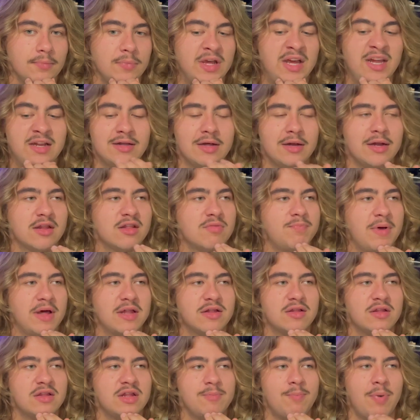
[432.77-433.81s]
He did as
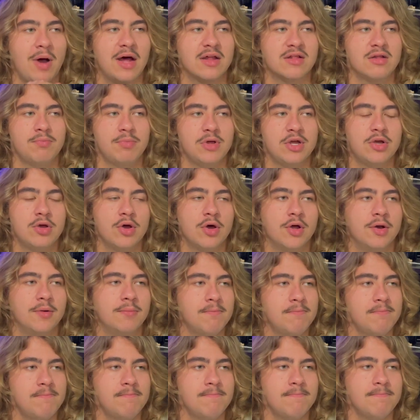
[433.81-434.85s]
best as he possibly could.
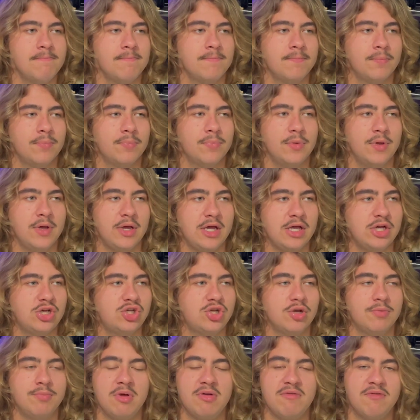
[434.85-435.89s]
He
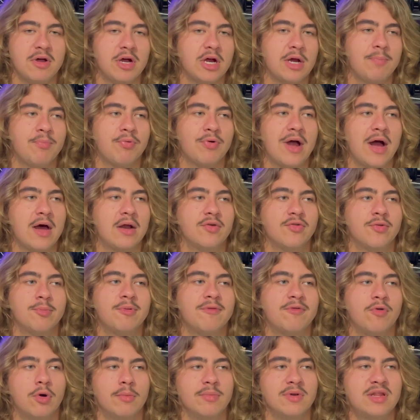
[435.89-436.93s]
should be very proud of the
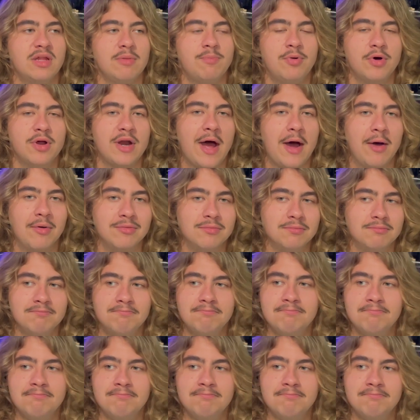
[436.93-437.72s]
performance he put out.